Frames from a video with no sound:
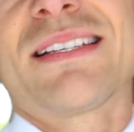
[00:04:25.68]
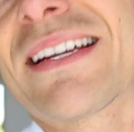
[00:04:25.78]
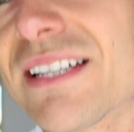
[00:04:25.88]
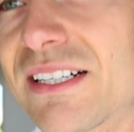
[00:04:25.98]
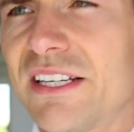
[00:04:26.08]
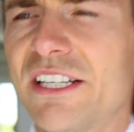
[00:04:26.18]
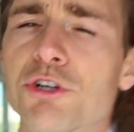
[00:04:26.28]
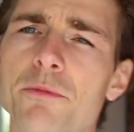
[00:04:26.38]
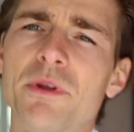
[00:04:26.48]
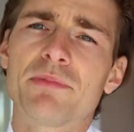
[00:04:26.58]
Technically a
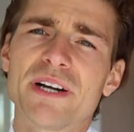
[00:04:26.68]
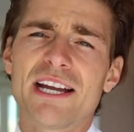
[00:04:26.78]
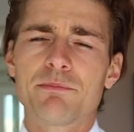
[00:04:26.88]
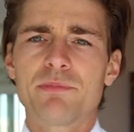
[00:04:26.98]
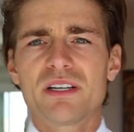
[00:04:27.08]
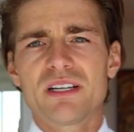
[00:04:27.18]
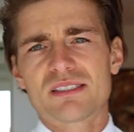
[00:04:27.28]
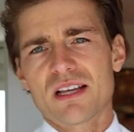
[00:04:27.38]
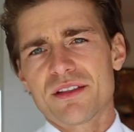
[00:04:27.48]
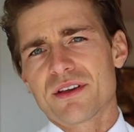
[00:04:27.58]
German brand, but
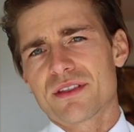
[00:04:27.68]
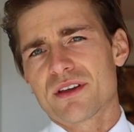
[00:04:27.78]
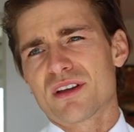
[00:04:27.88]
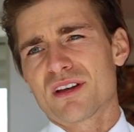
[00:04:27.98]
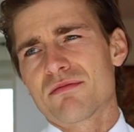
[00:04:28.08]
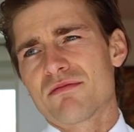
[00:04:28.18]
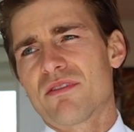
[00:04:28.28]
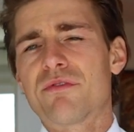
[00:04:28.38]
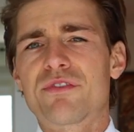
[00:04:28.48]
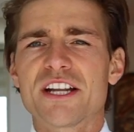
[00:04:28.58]
it's under the
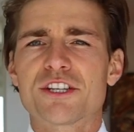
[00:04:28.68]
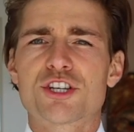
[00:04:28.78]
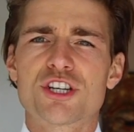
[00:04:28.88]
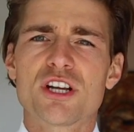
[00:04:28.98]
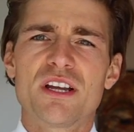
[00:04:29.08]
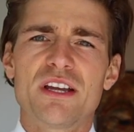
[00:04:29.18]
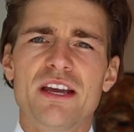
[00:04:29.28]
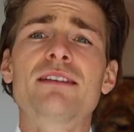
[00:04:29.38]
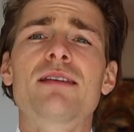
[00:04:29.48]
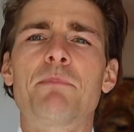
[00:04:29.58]
French
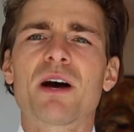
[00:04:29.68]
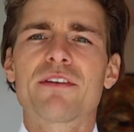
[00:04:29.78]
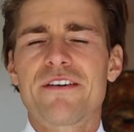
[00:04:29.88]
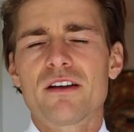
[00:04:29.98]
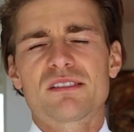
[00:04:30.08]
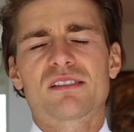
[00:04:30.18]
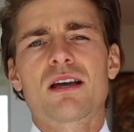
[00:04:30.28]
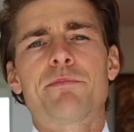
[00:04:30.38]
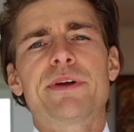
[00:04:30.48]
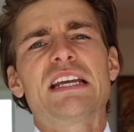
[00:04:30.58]
Interparfums
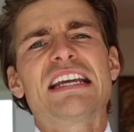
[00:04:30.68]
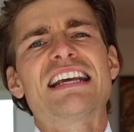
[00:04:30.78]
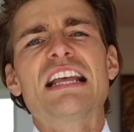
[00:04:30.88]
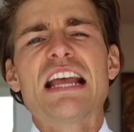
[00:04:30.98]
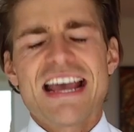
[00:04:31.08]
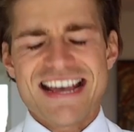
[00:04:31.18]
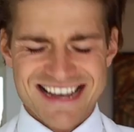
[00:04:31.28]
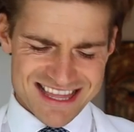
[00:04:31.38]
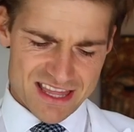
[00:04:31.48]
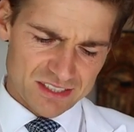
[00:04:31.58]
company.
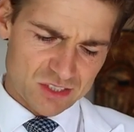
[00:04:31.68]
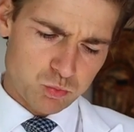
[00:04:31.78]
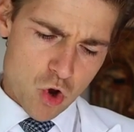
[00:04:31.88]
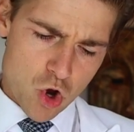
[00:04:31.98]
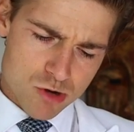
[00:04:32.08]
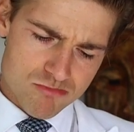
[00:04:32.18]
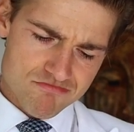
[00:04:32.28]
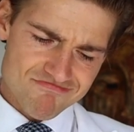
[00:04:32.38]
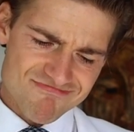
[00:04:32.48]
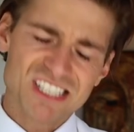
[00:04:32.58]
And this
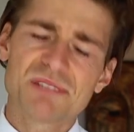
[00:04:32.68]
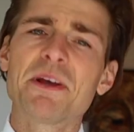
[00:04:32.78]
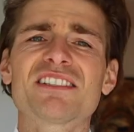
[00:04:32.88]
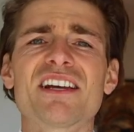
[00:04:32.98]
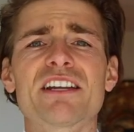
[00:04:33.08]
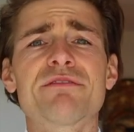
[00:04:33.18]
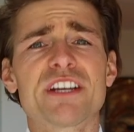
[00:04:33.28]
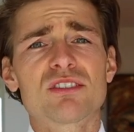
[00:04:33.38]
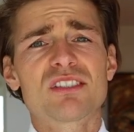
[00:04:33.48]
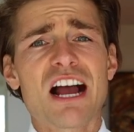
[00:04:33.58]
one smells like
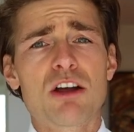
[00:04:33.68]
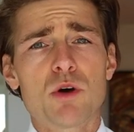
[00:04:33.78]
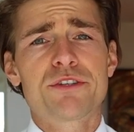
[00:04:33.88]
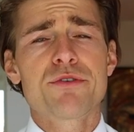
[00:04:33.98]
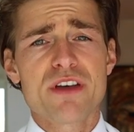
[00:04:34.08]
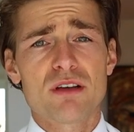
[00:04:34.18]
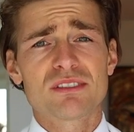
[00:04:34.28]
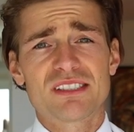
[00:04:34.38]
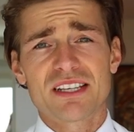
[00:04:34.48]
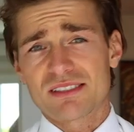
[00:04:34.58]
Invictus Aqua
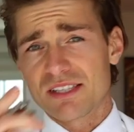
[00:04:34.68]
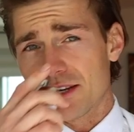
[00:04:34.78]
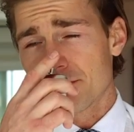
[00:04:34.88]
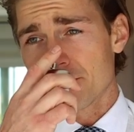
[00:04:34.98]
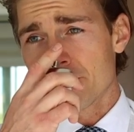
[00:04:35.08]
2016,